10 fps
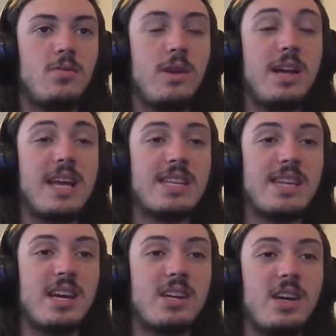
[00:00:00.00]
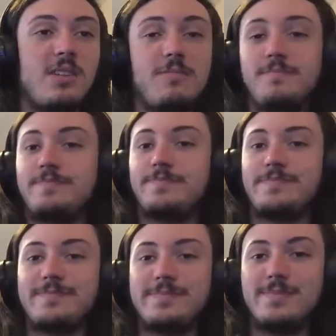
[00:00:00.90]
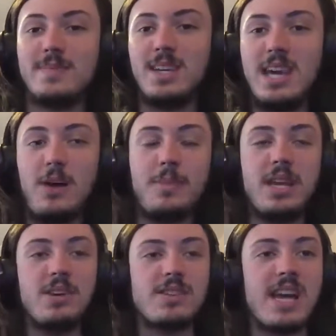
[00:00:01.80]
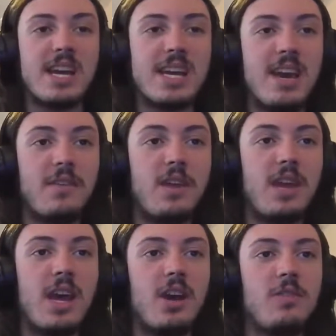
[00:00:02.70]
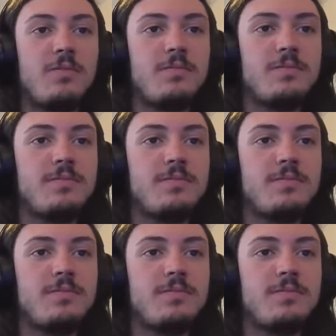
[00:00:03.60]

Well, that's not good. Albedo's got Kevin now.